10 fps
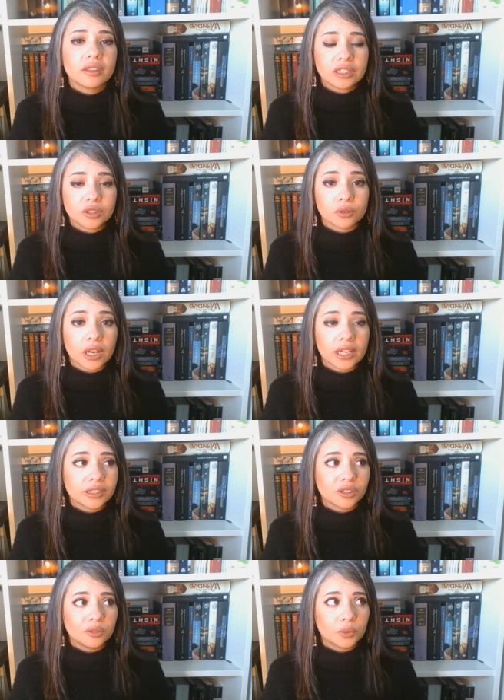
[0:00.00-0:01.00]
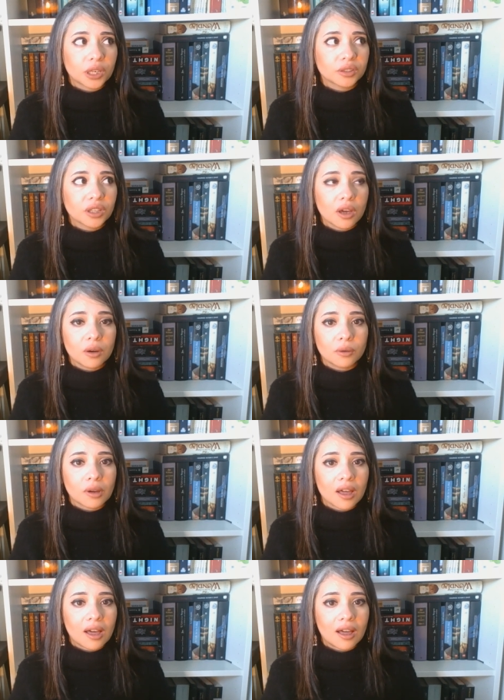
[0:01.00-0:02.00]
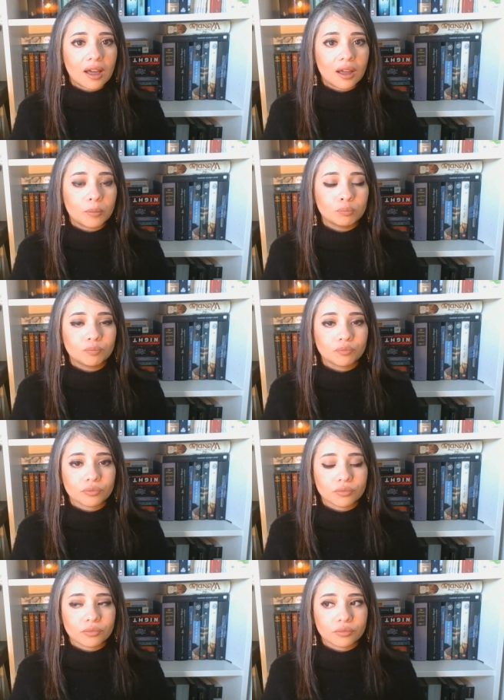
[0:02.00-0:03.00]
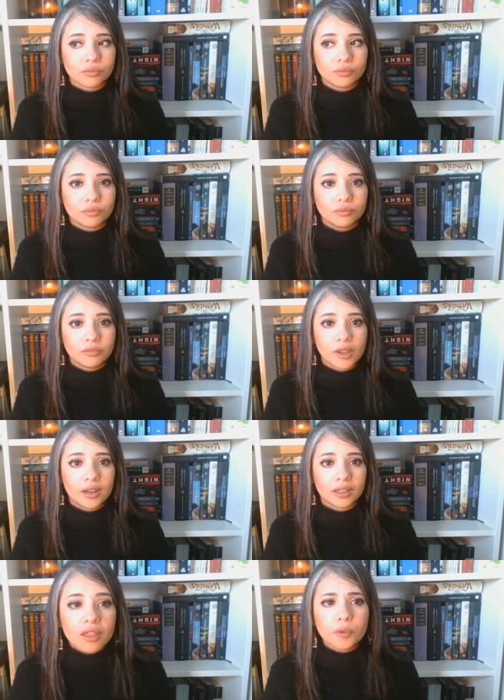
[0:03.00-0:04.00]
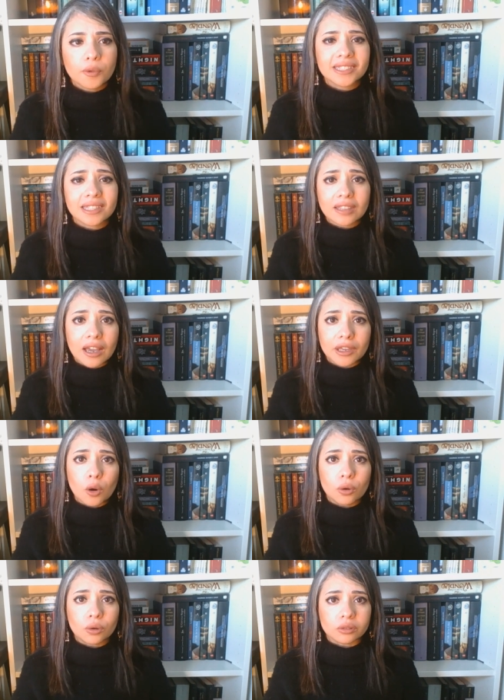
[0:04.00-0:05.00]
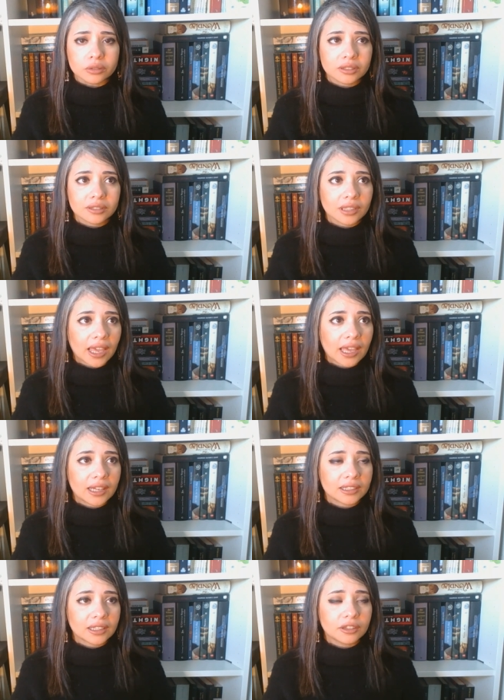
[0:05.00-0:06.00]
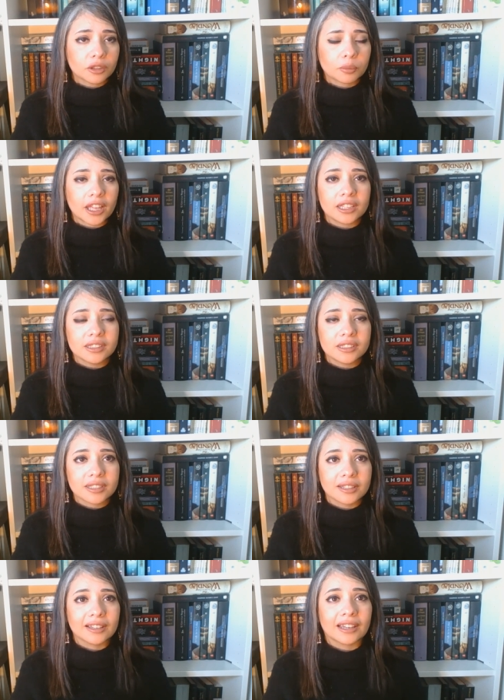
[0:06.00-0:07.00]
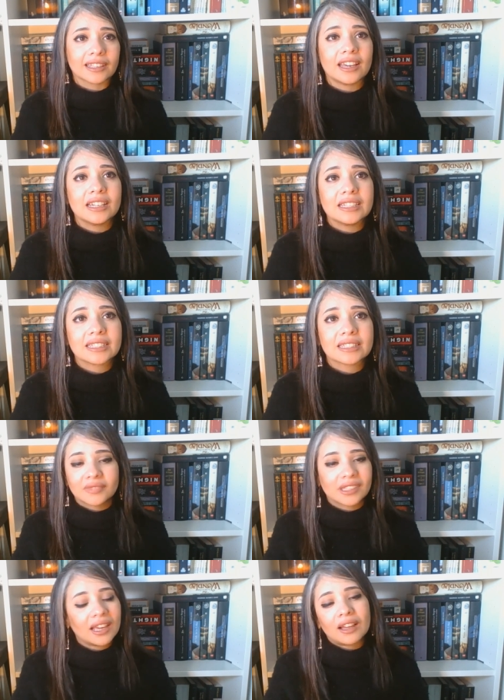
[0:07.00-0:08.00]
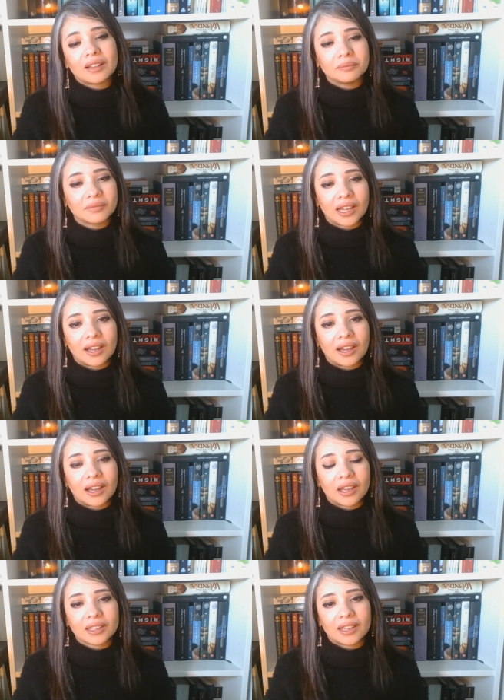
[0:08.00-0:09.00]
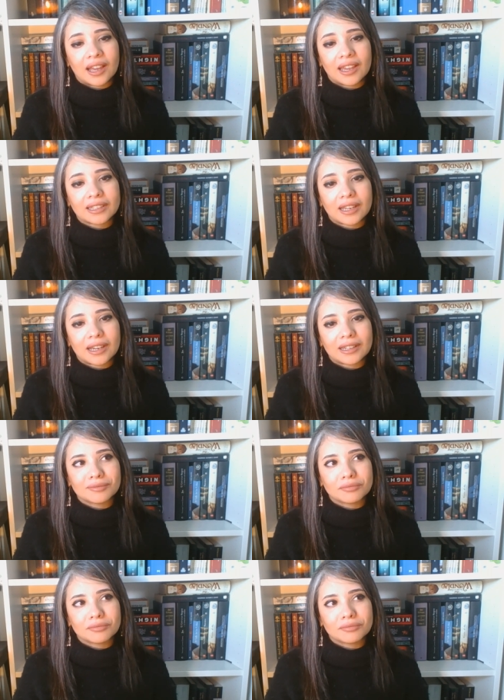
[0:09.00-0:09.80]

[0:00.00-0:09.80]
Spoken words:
is your ideal way to go? None. The ones that die old and in their beds, I guess. Yeah, I